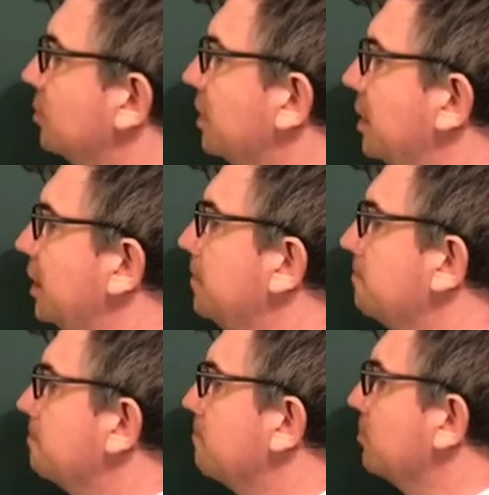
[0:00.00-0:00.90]
Okay,
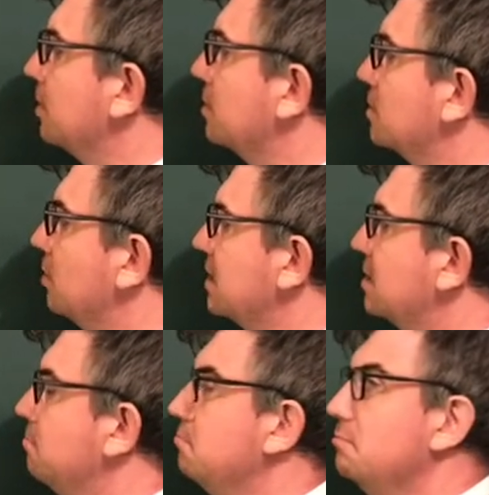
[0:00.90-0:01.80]
so that's
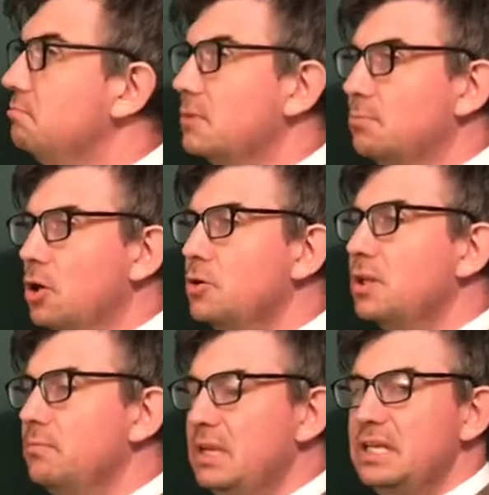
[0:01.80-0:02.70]
the mode and
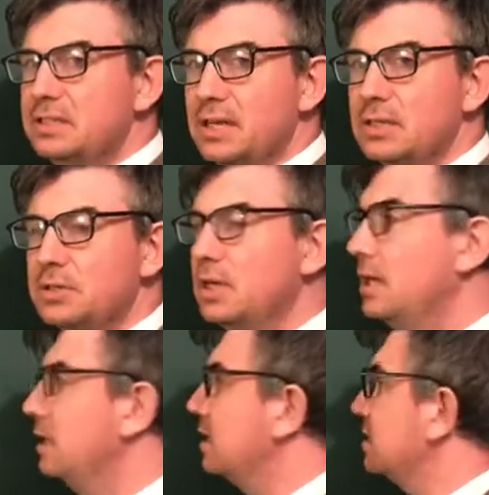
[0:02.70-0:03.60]
the median delta. Let's